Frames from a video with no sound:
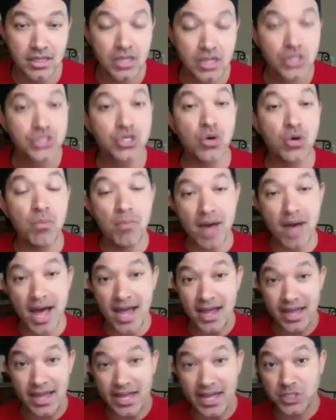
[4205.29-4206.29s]
So
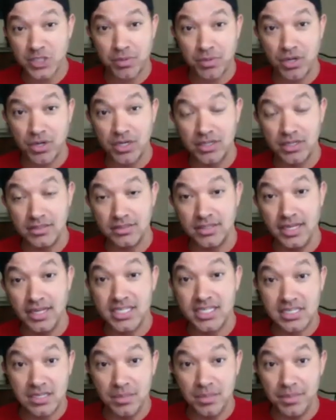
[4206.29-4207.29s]
my expert
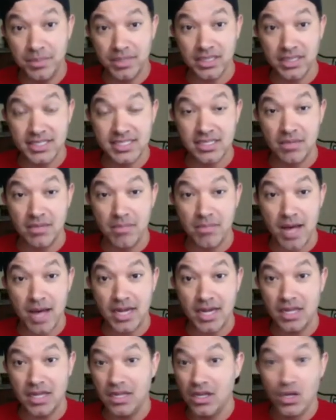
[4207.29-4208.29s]
is typically
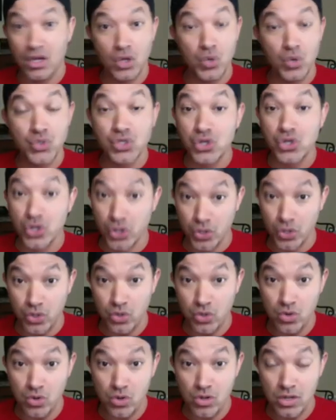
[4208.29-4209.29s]
somebody who's
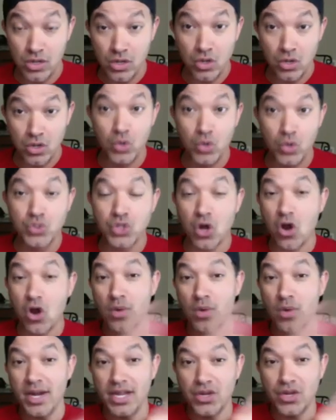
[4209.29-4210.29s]
new, who's
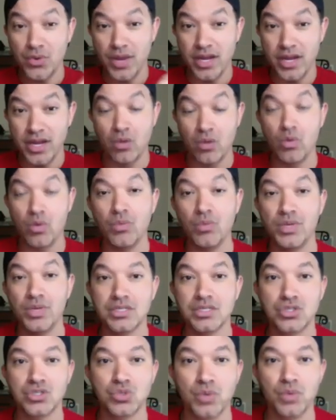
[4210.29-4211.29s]
already created a win-win
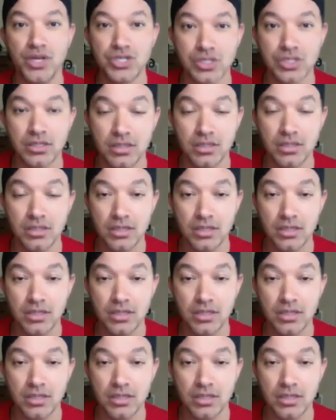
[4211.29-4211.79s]
situation.